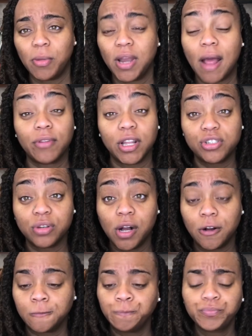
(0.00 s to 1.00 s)
gonna have to let you
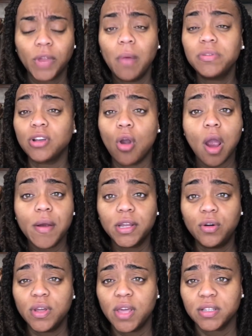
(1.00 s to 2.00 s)
go. I was like, I already
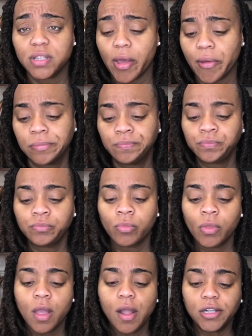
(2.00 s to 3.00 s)
quit yesterday,
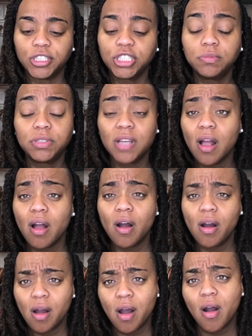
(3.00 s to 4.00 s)
and she was like,
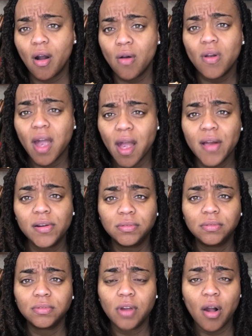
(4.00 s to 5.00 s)
okay,
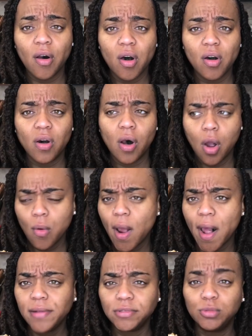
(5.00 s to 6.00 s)
all
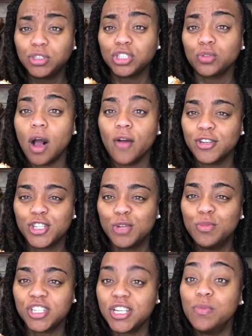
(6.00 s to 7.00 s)
right. It was just, she
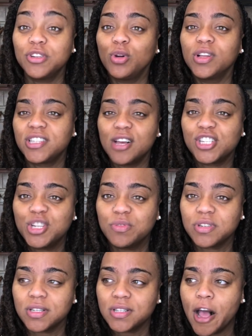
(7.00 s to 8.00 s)
was. You could tell she was
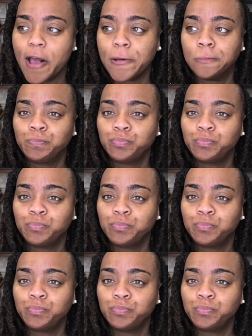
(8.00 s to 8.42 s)
just like,